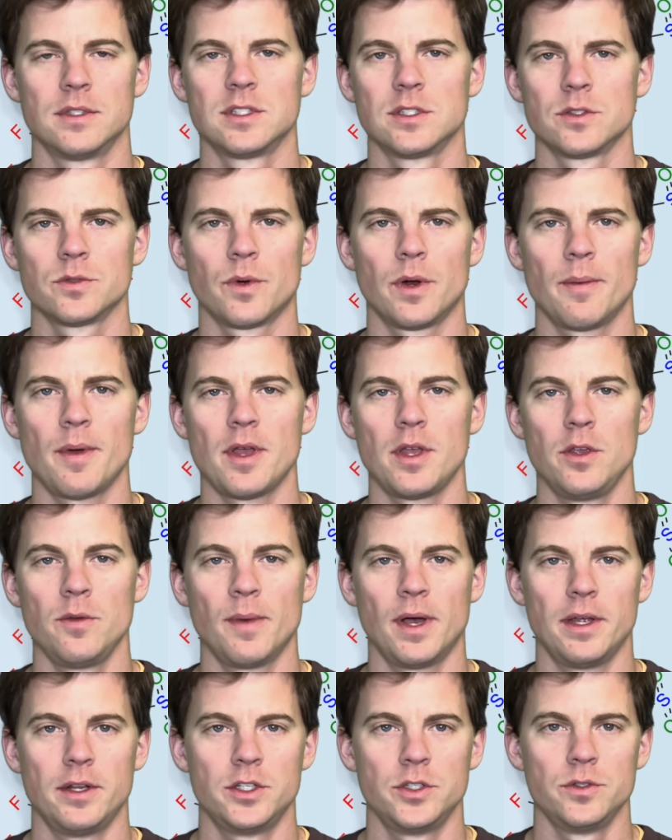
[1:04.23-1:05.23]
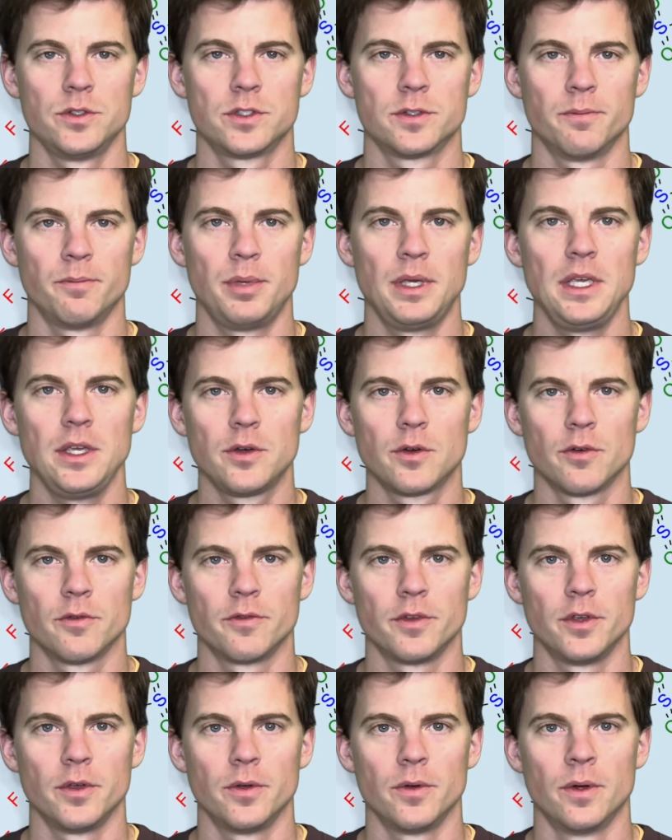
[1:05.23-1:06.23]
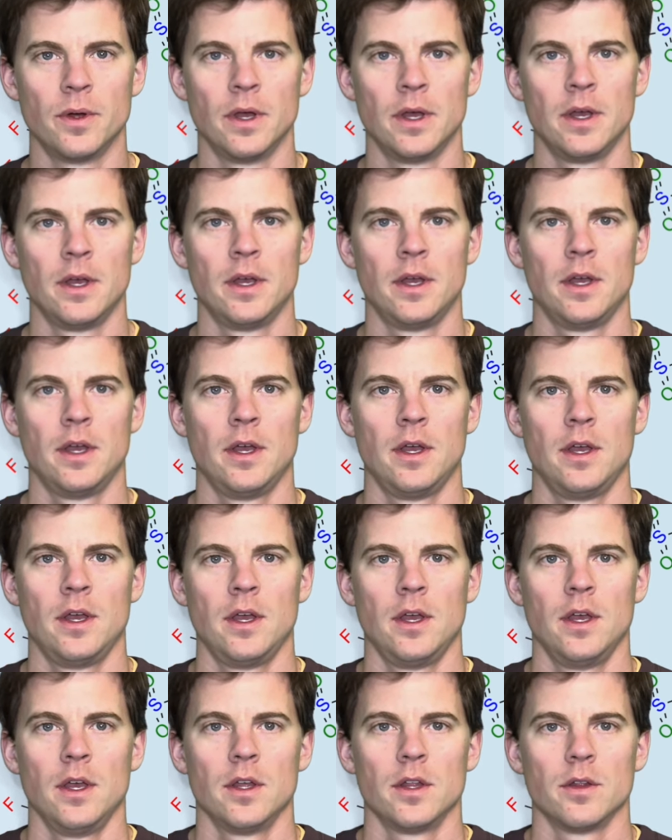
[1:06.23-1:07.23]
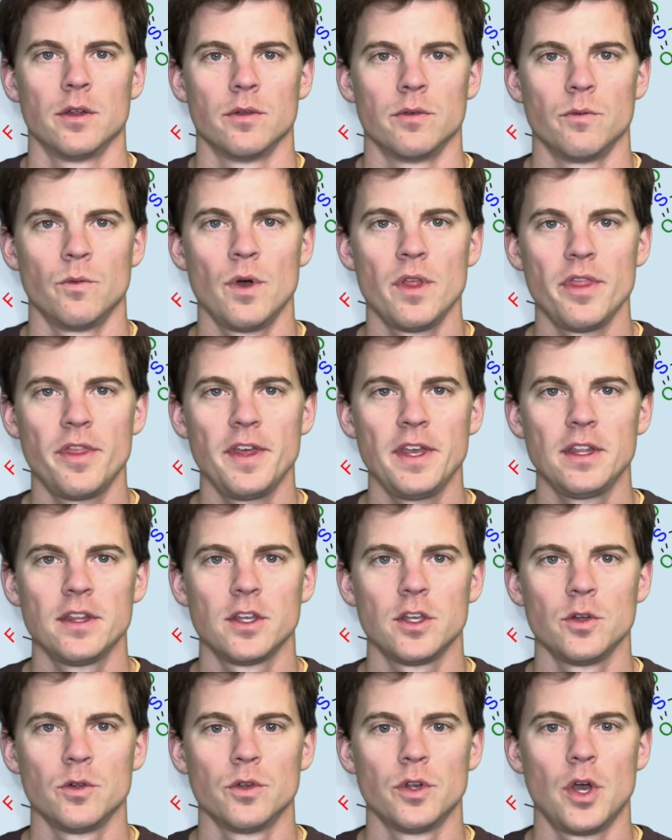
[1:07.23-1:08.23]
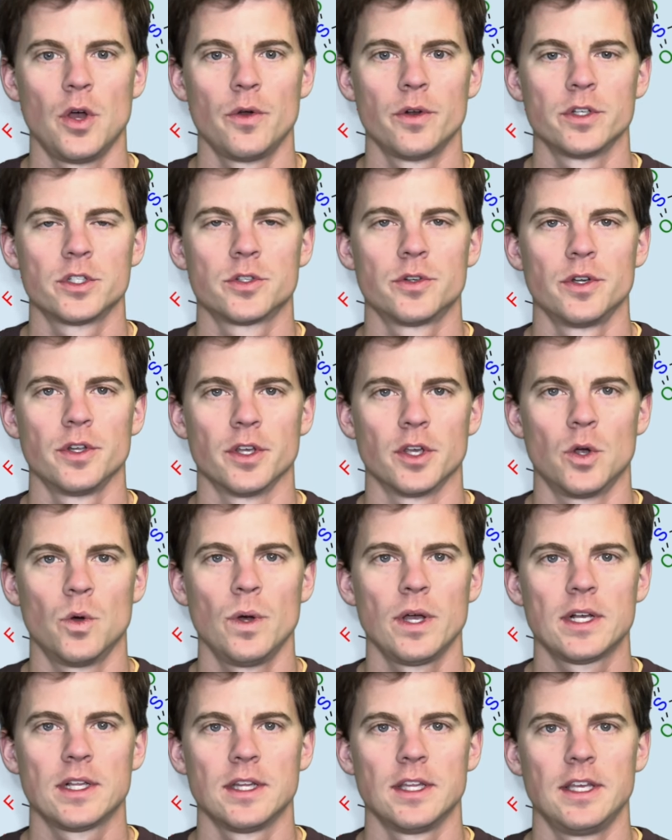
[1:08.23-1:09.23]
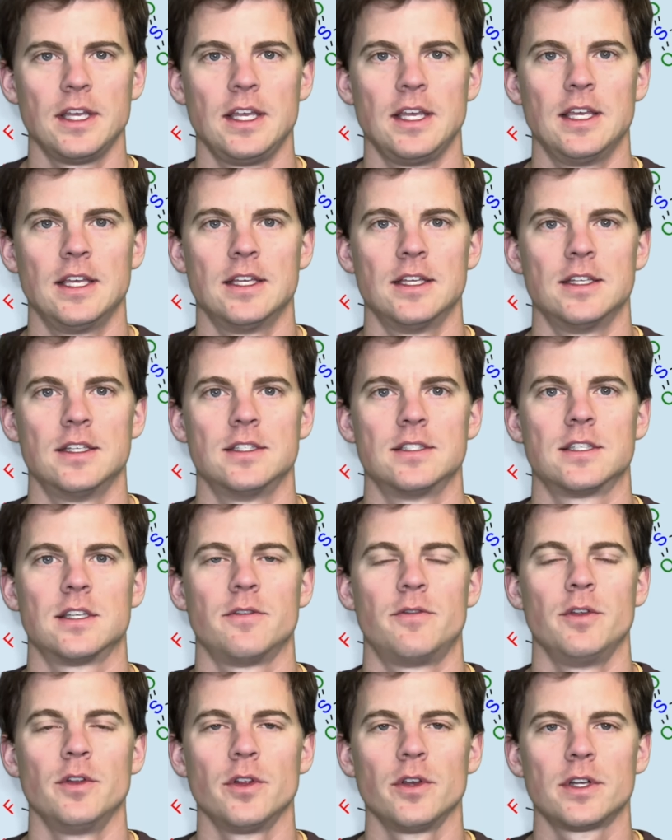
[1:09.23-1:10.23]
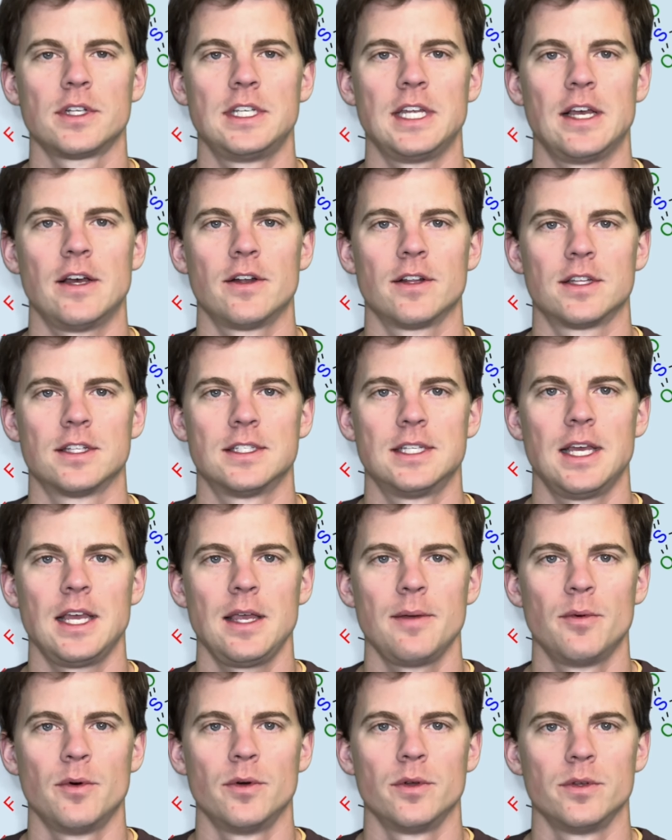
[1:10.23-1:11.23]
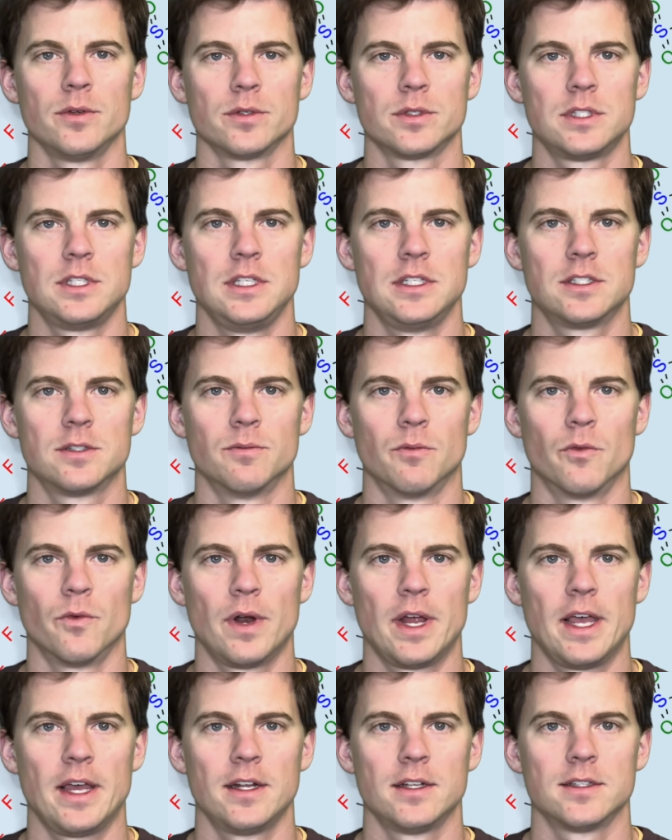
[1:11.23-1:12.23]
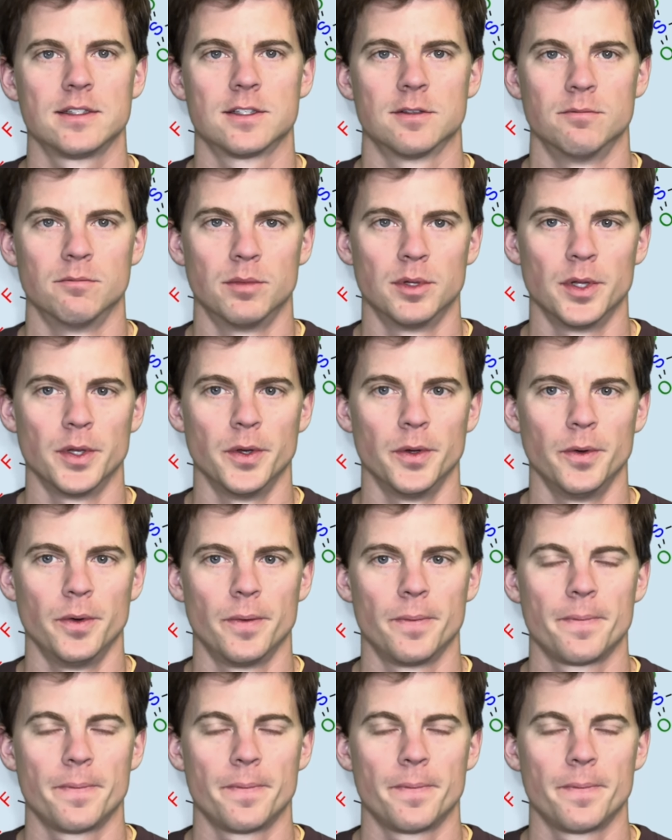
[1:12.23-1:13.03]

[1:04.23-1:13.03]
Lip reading: is where you might do some peak review. One thing that you'll notice really quickly is if you look down at the table, you'll see some red and some blue.